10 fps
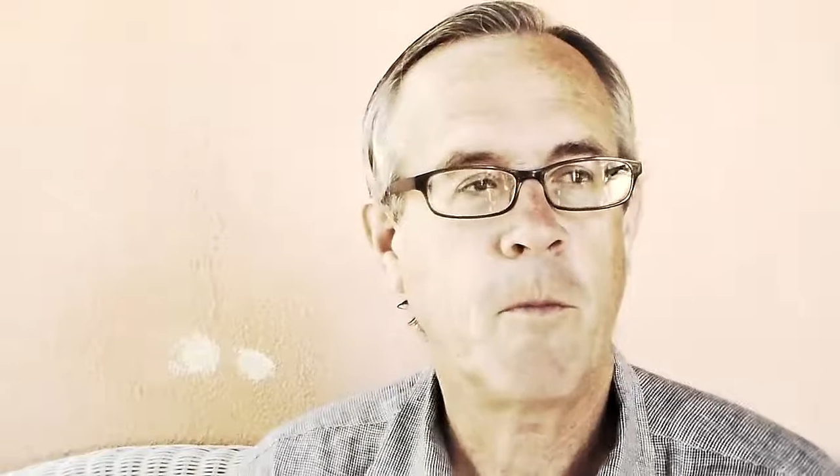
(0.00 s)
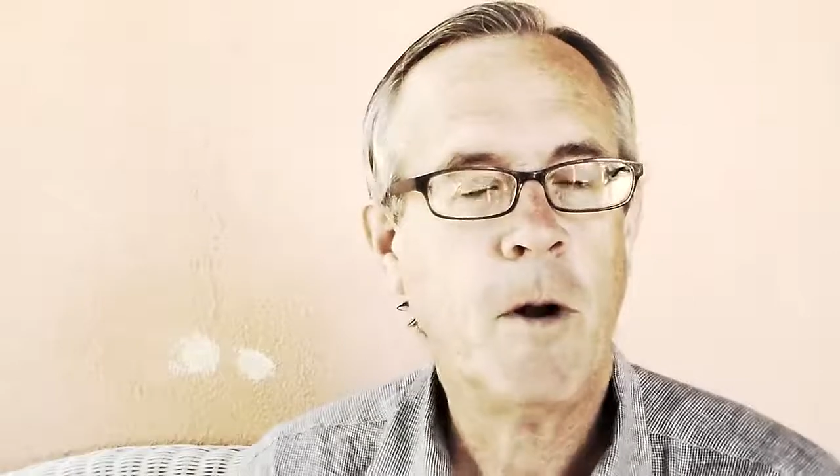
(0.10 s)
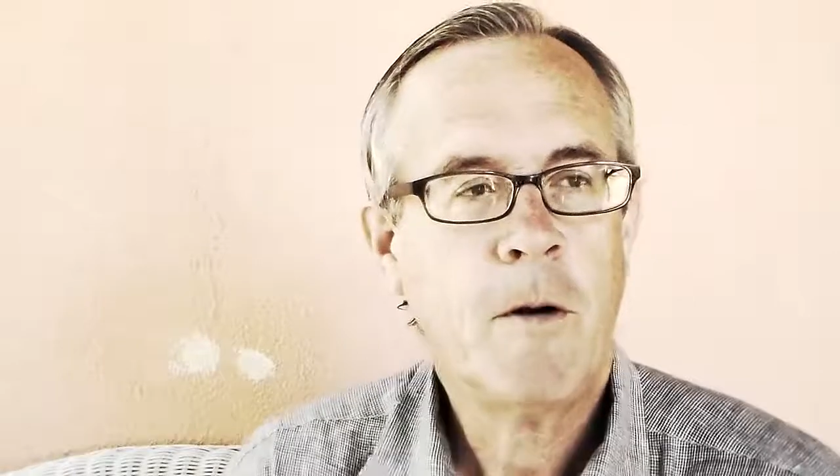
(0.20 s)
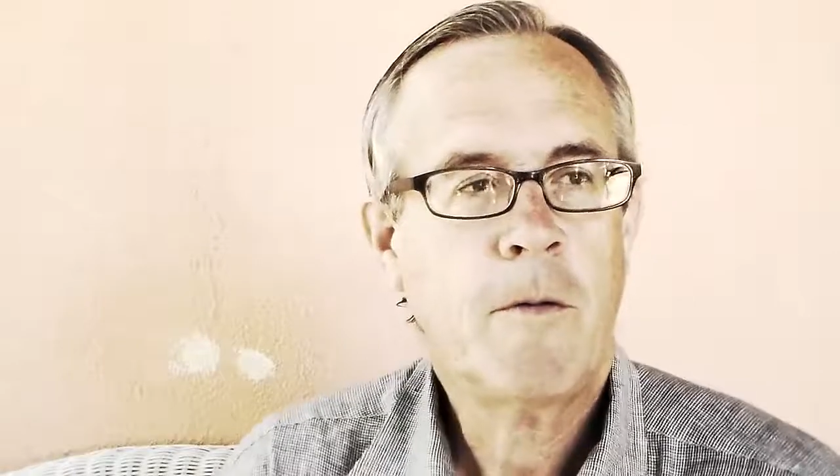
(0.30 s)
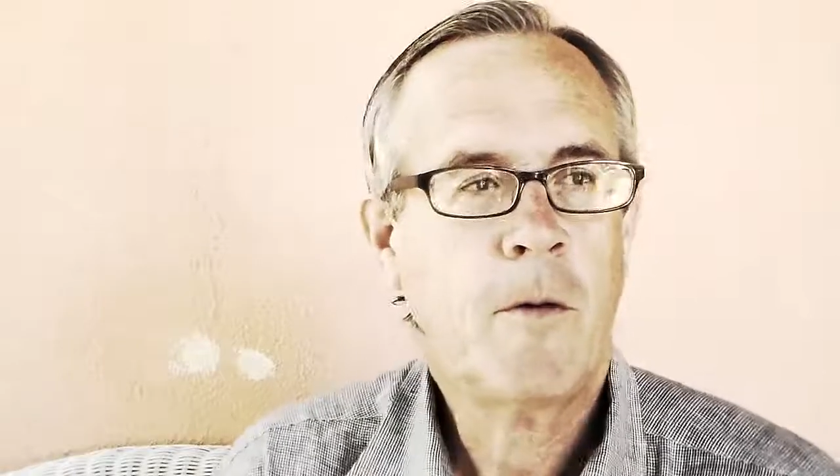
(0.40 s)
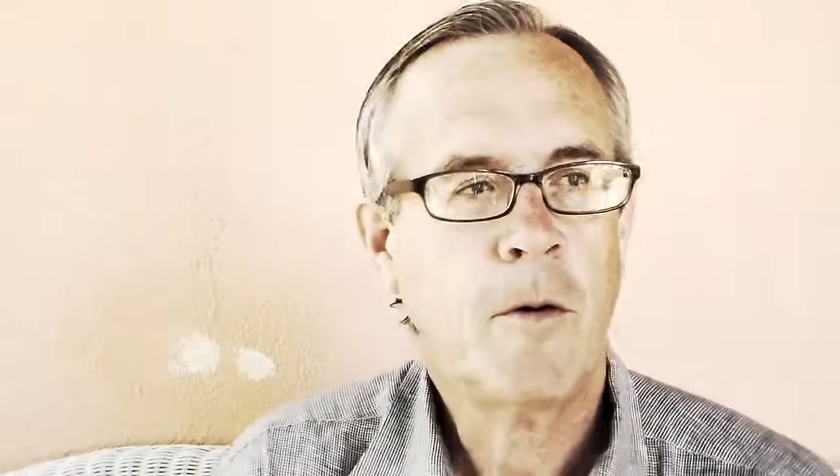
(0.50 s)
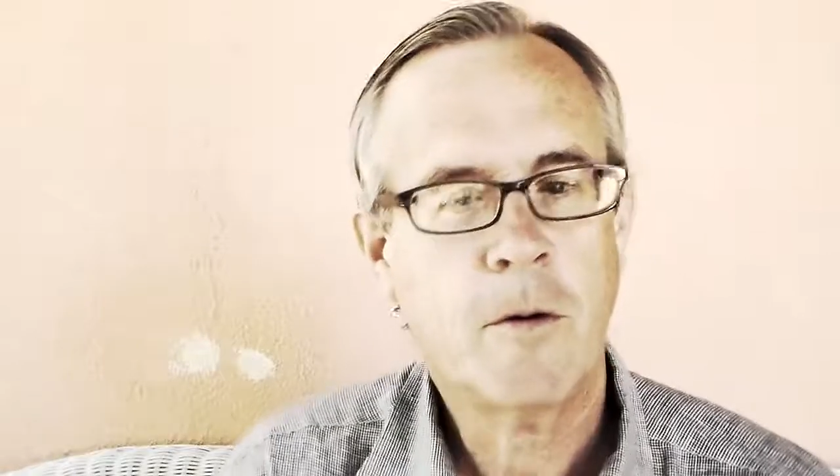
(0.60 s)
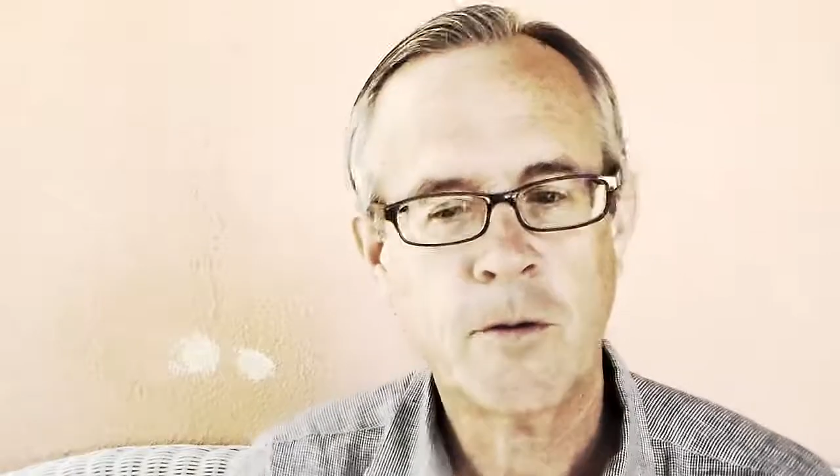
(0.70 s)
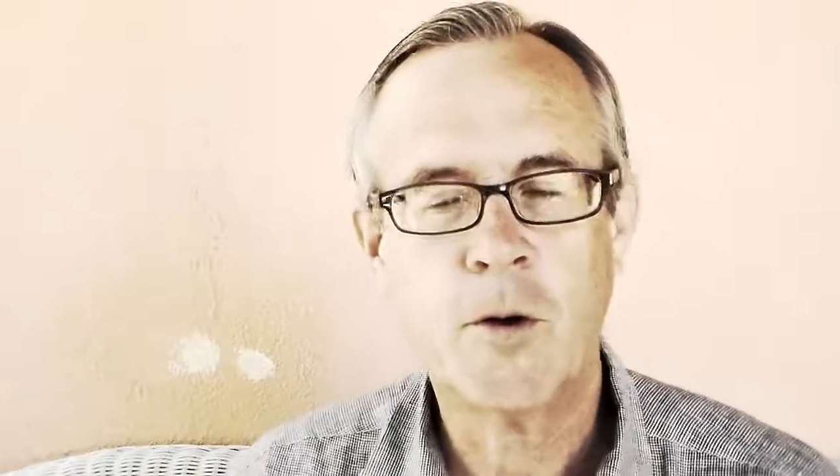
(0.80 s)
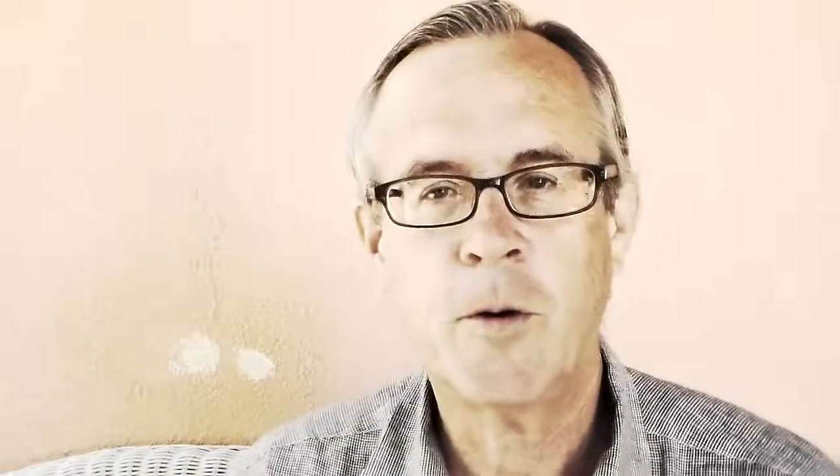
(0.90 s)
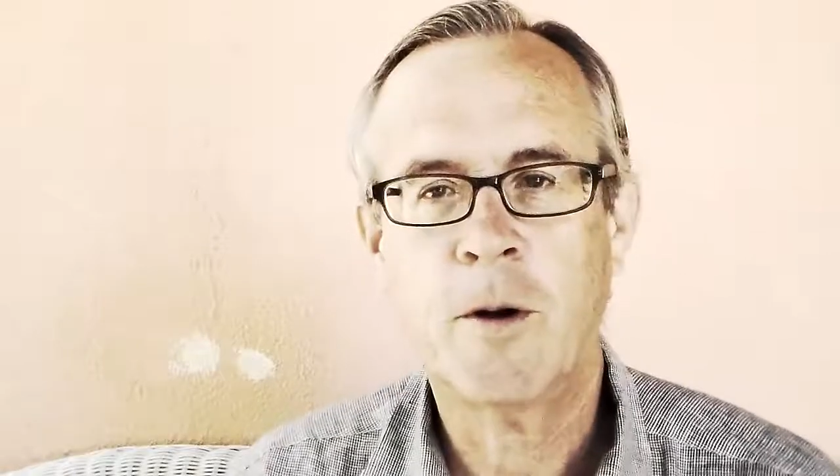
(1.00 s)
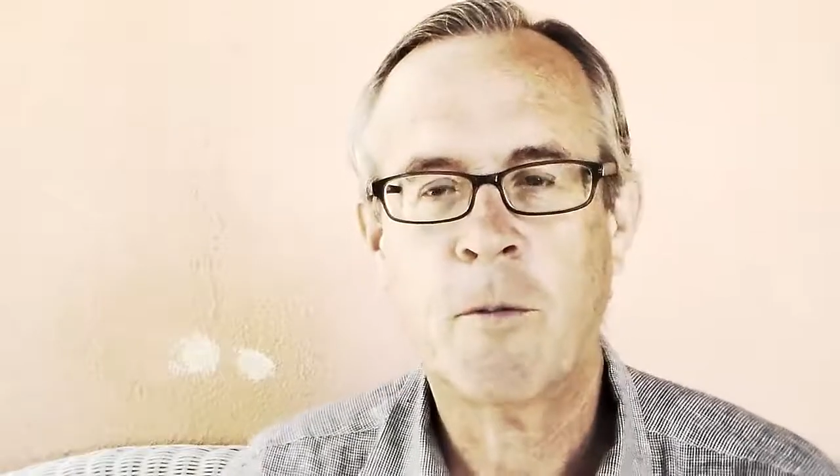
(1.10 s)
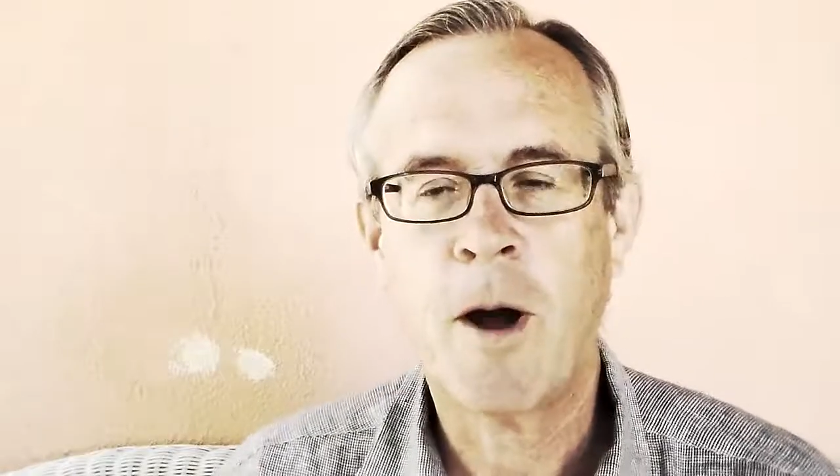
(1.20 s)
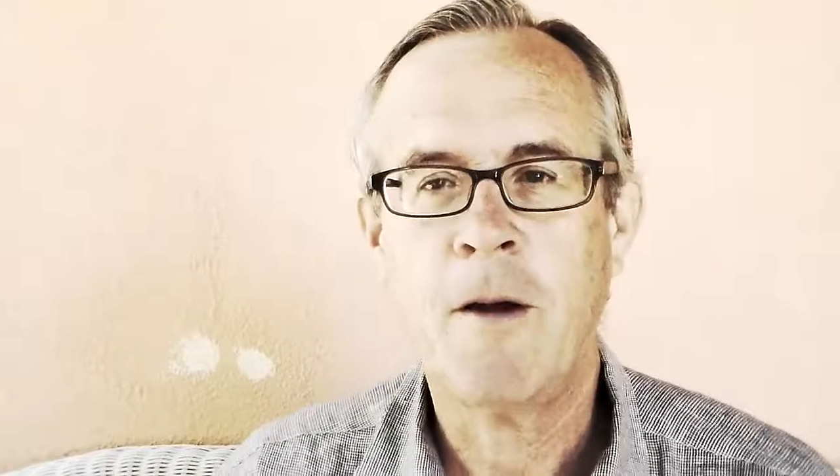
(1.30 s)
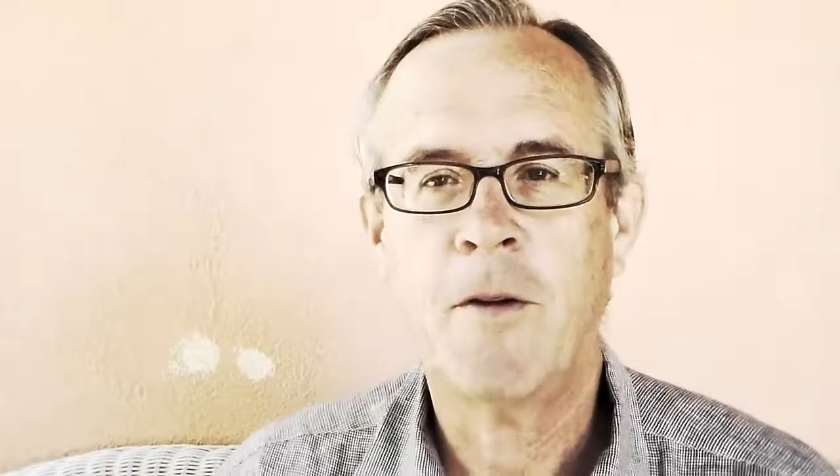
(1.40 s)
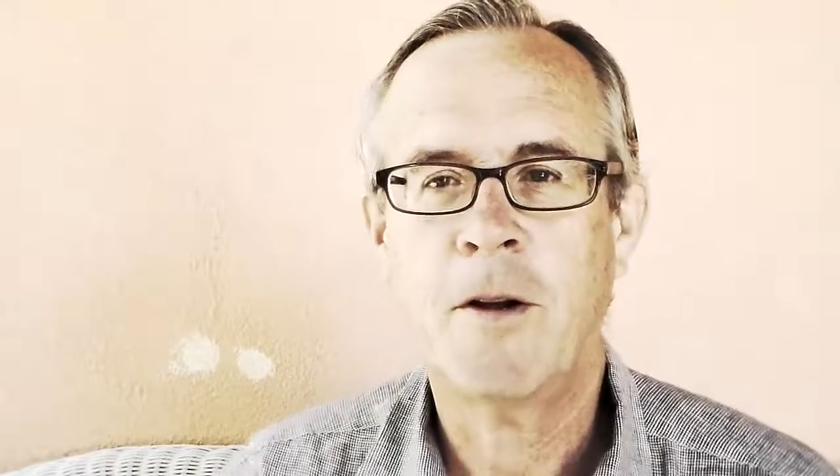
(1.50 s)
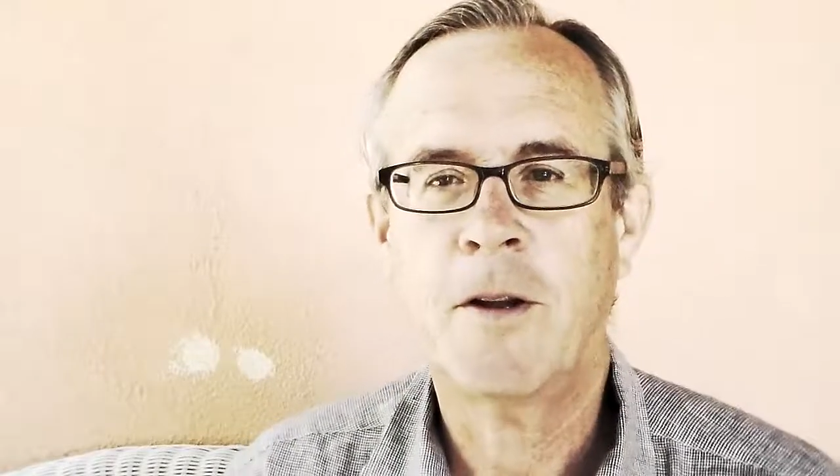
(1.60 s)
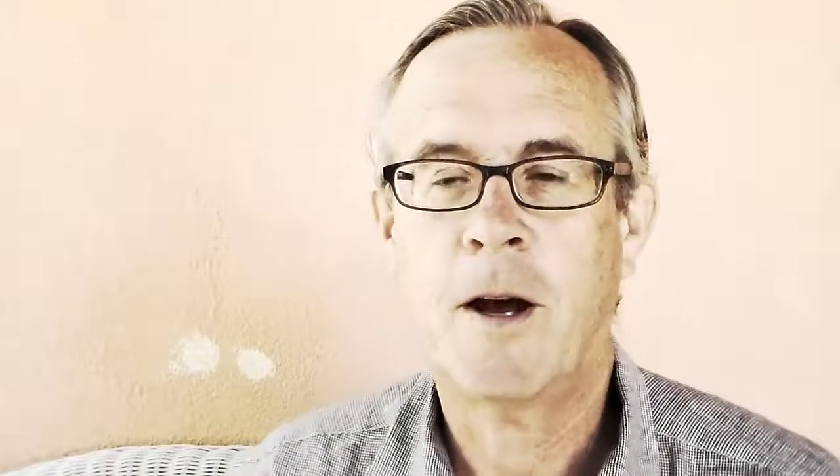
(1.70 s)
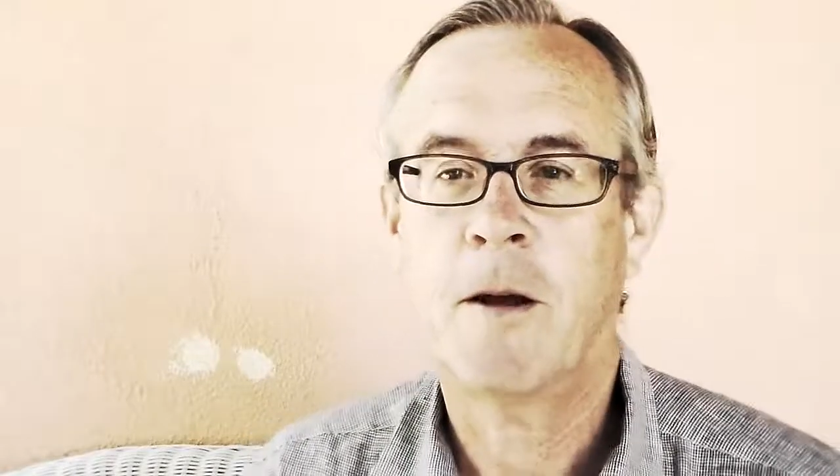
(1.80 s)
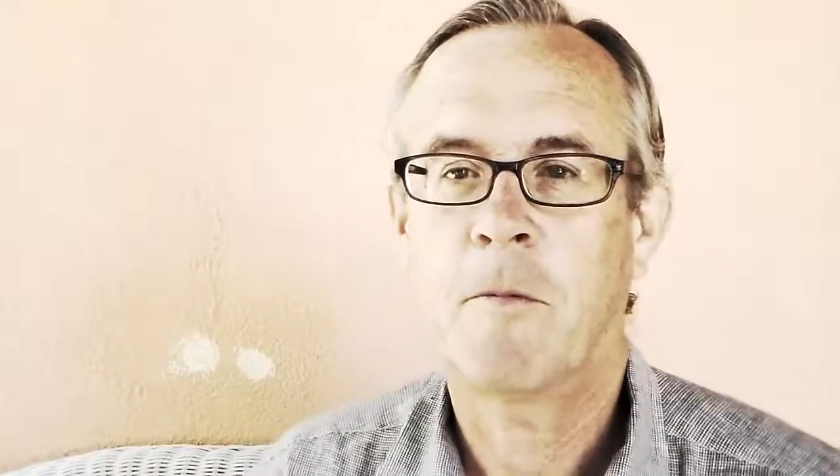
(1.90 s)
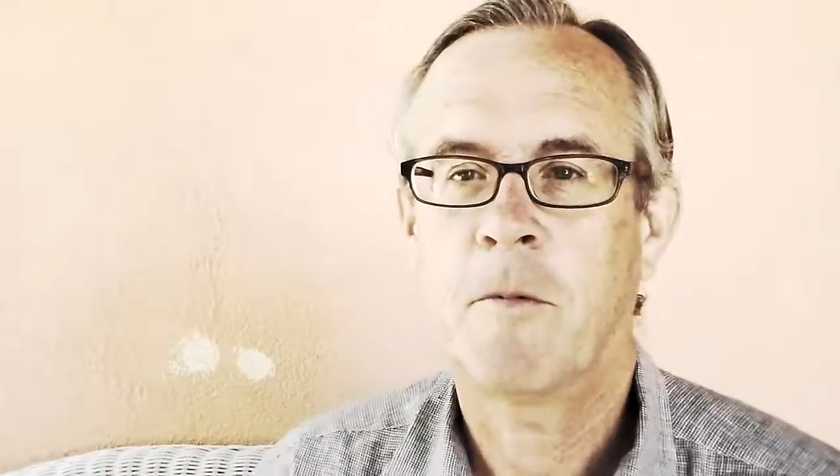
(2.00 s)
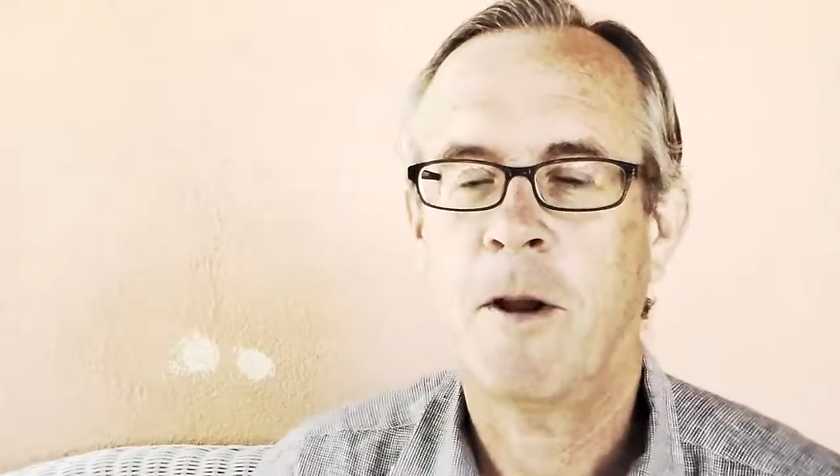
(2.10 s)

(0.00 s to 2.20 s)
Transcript: wonderful, so it arrived on time.